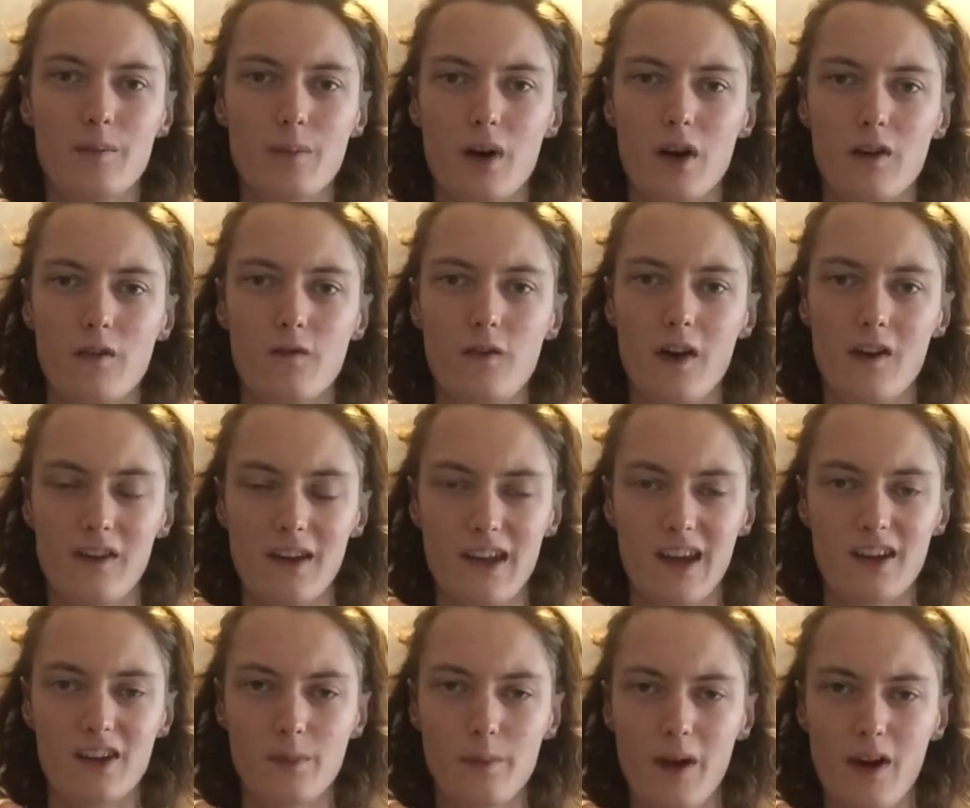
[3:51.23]
both thoroughly
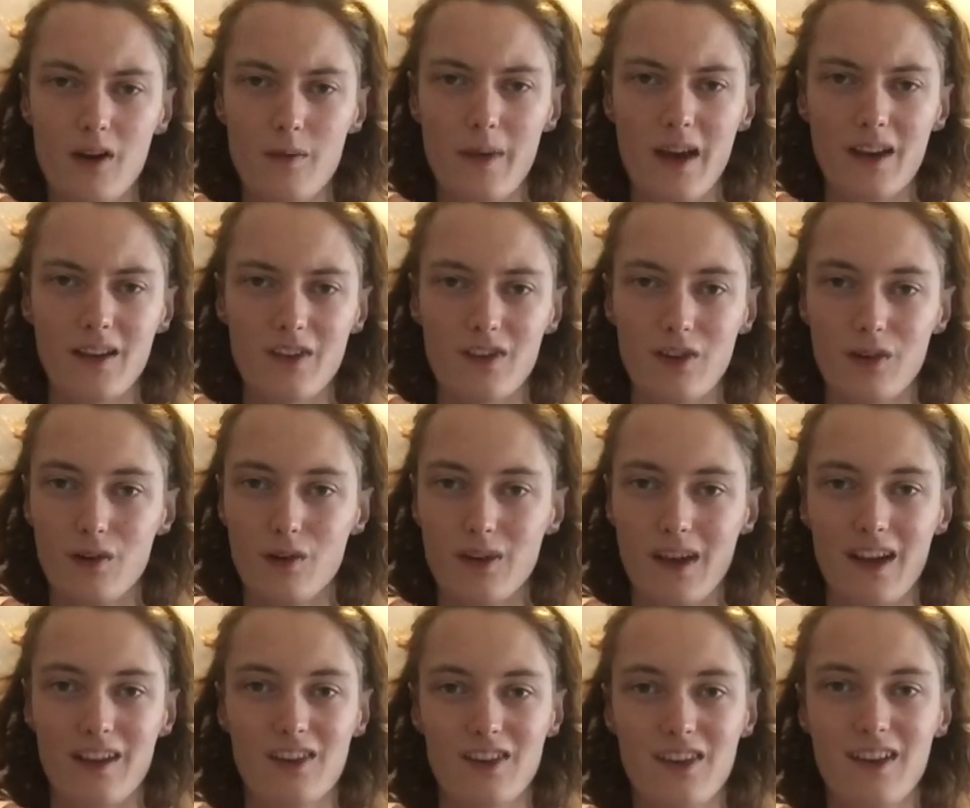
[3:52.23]
experimental
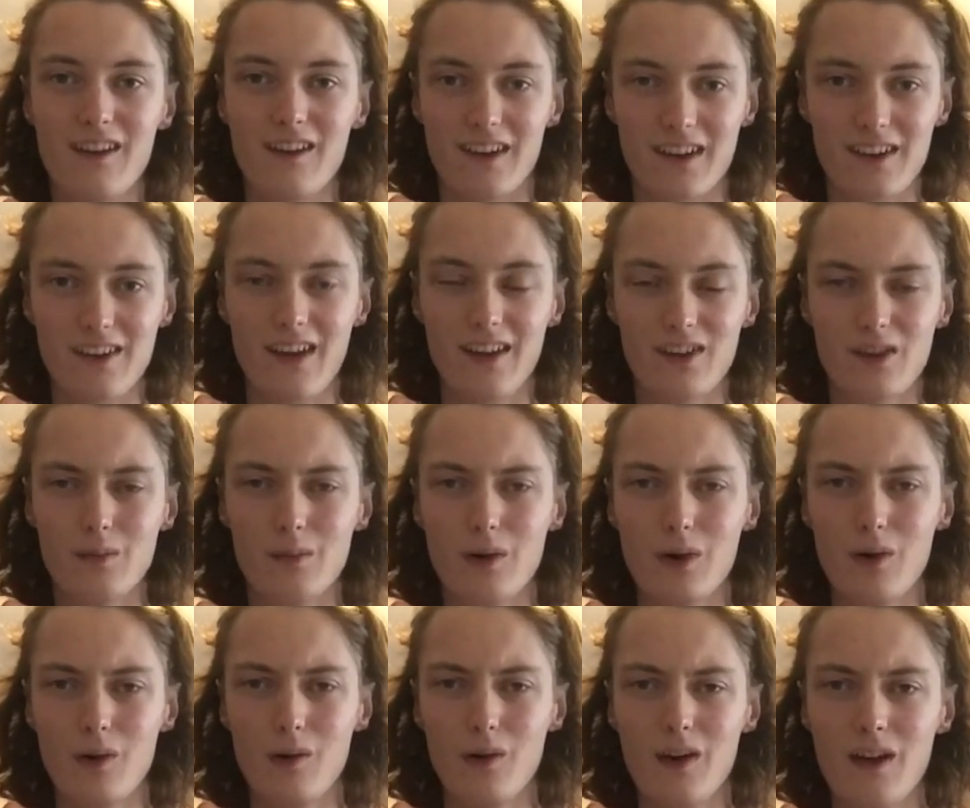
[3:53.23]
yet still
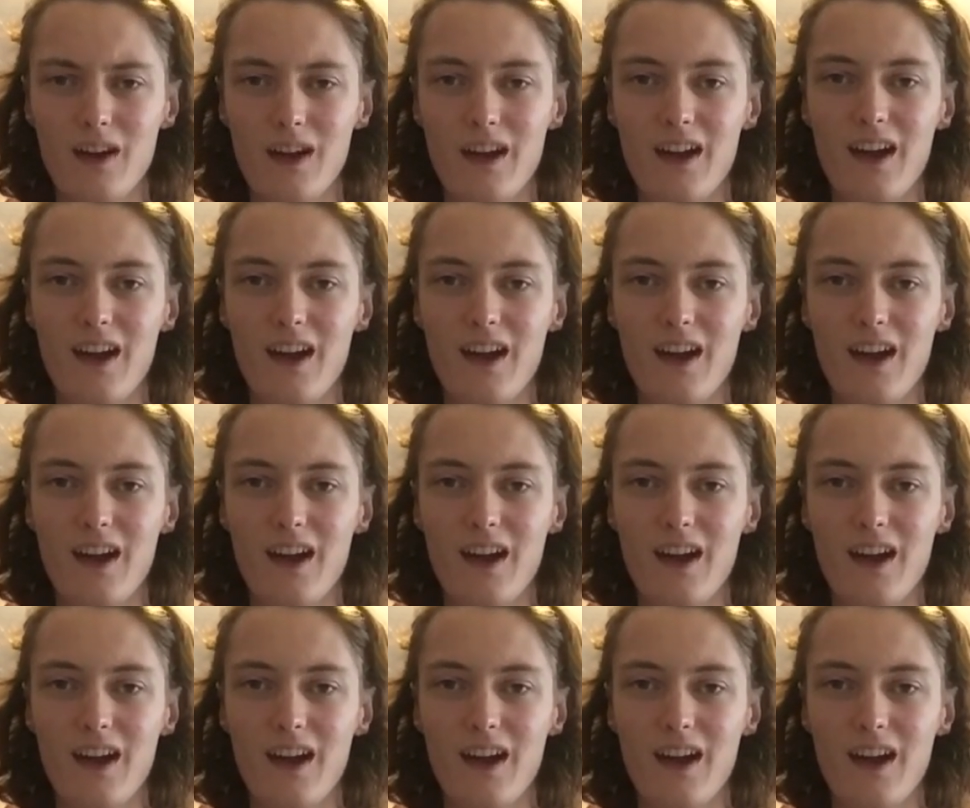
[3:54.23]
accessible,